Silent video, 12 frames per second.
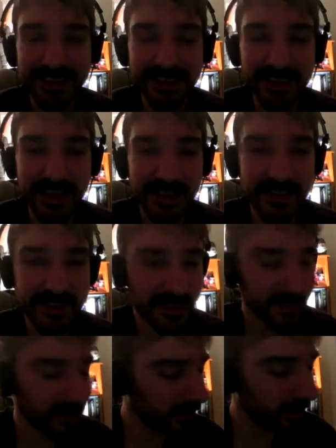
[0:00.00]

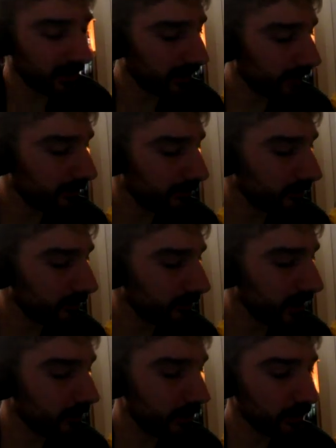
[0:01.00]
Yes.
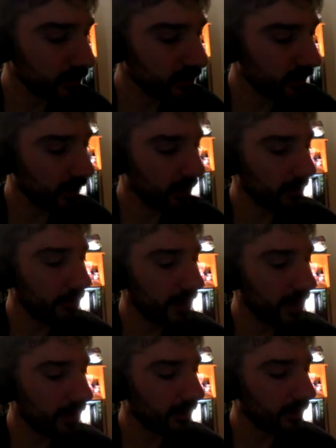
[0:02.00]
Yeah, we were talking
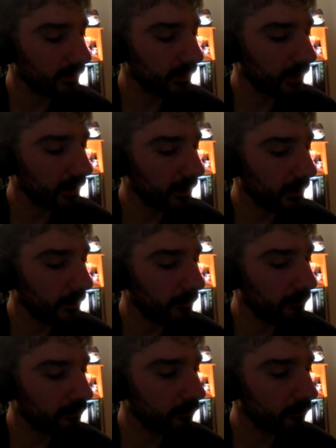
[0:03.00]
about
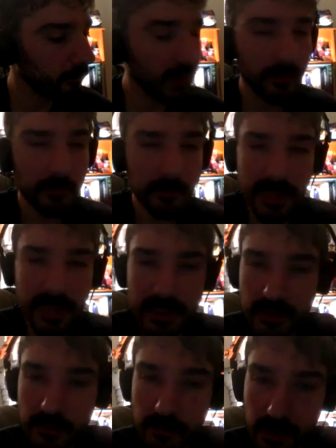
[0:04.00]
what it
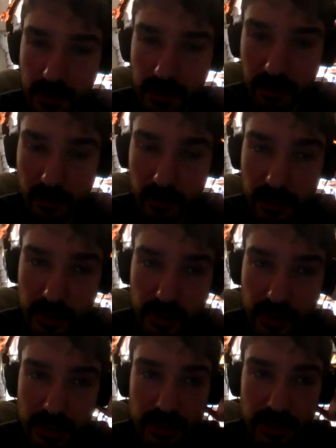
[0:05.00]
means to be a
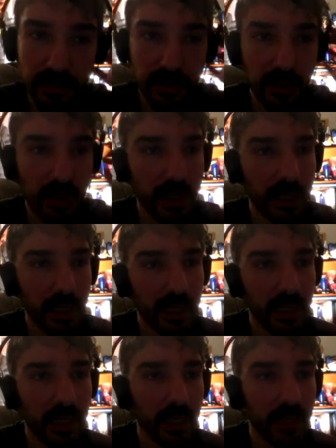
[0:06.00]
Christian,
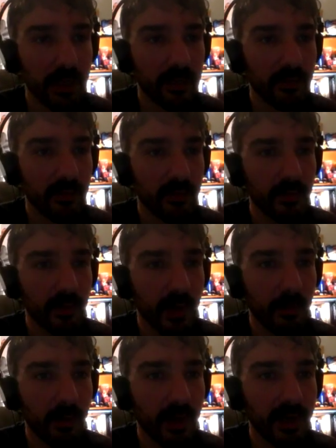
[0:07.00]
and
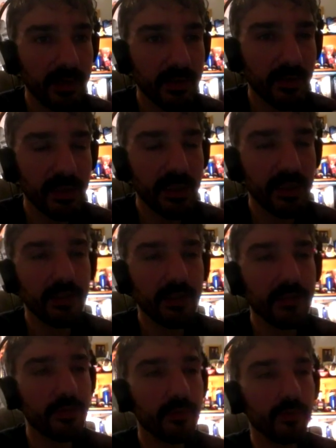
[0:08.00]
I wanted to lead
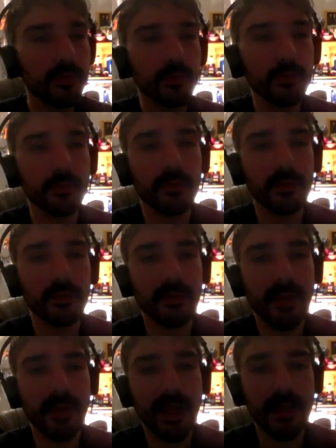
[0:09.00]
into
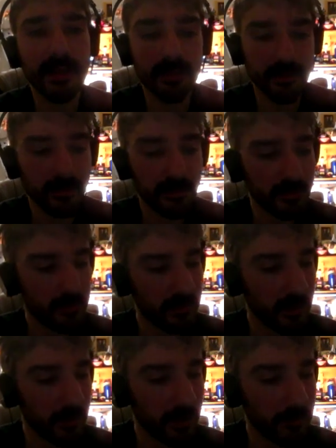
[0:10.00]
then
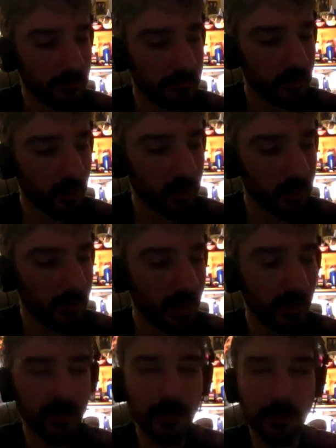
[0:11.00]
talking
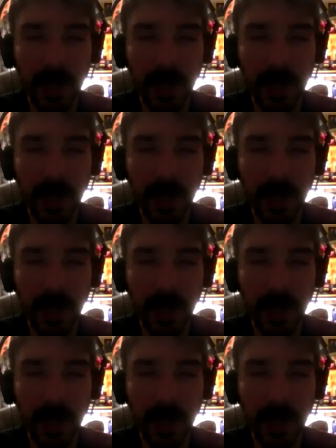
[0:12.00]
about the